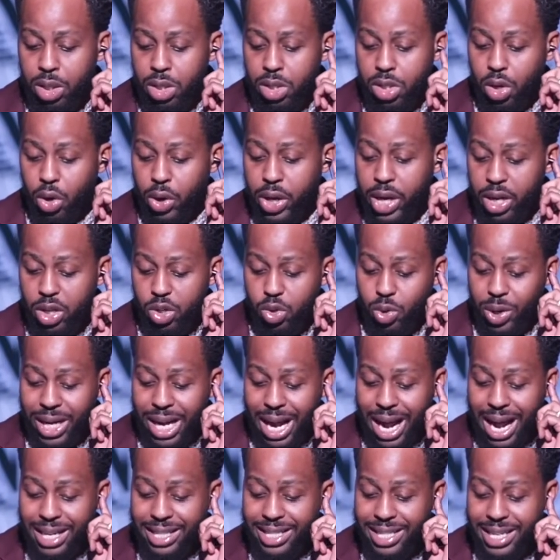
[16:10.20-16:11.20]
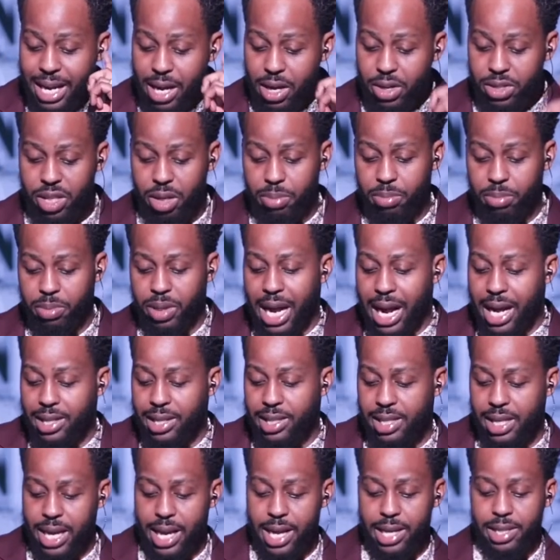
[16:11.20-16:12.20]
So here's what God tells him.
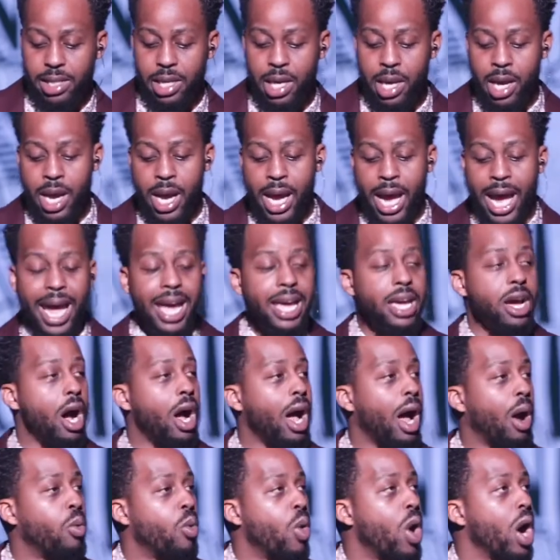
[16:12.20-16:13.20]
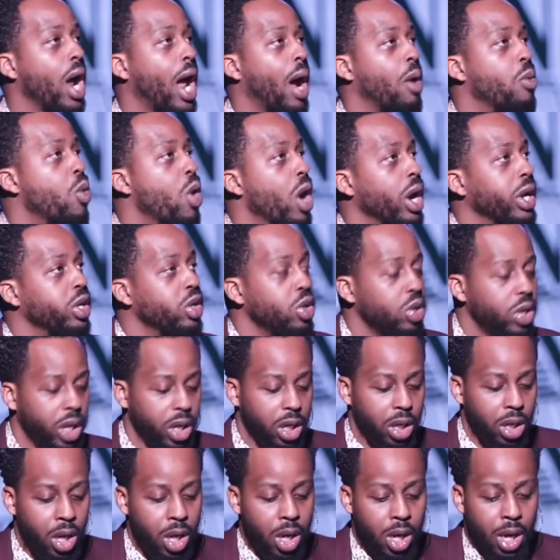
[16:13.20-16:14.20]
God says, Hey, y'all, I want, I want you
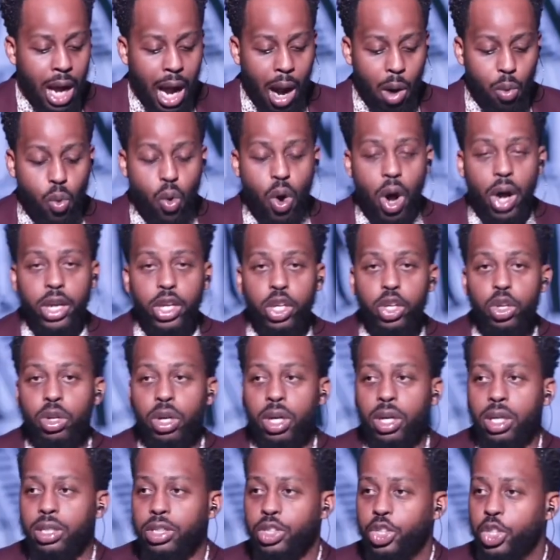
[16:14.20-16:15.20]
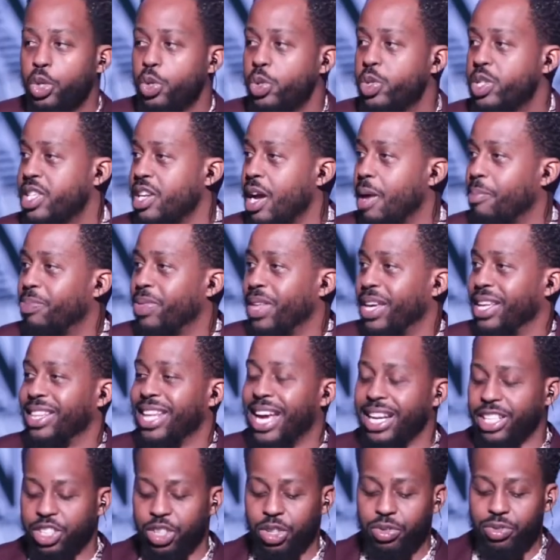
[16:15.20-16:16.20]
to, I want you to do
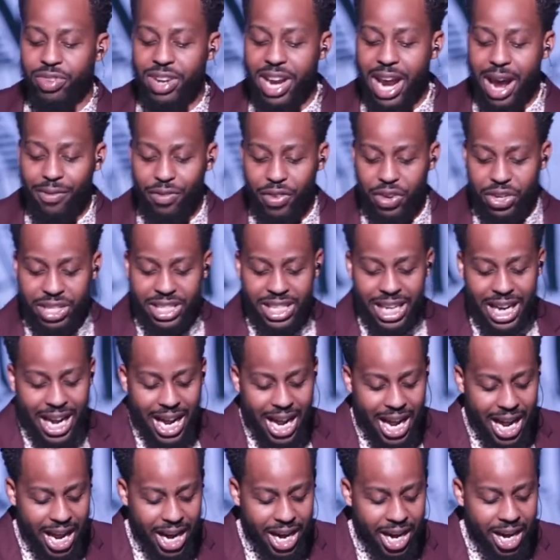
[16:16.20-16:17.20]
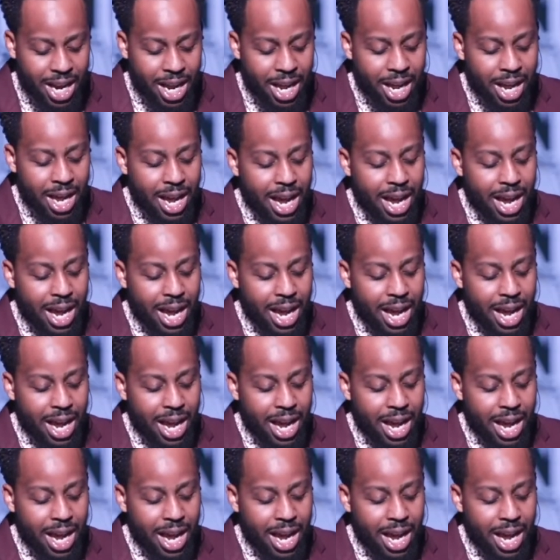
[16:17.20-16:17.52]
something that you've never done.